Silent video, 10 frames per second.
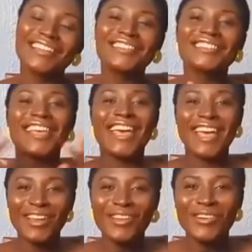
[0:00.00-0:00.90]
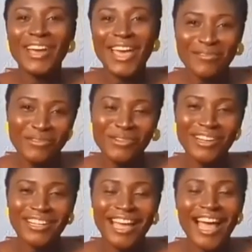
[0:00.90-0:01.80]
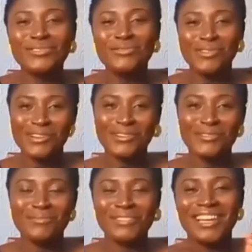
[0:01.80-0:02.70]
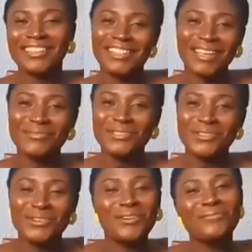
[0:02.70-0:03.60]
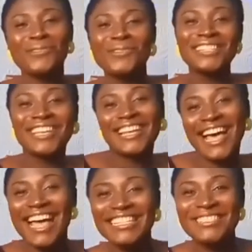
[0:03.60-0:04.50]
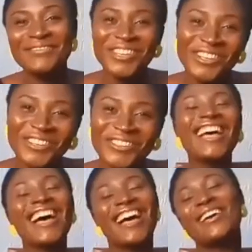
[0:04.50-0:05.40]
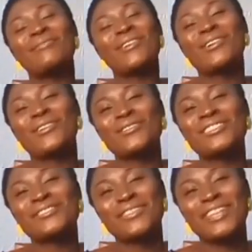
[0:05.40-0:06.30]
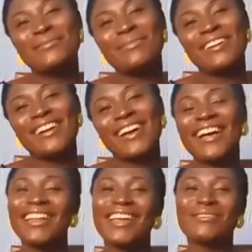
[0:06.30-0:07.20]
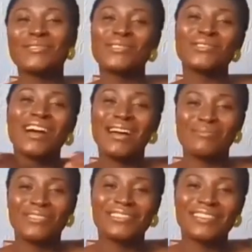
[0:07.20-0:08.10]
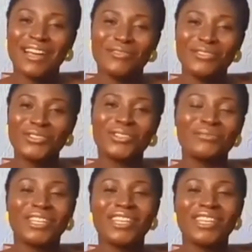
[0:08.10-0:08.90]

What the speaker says: Hello, everyone, and welcome to another episode of Music and the Muse. I am your host, Philippa, and I am so happy to have you join me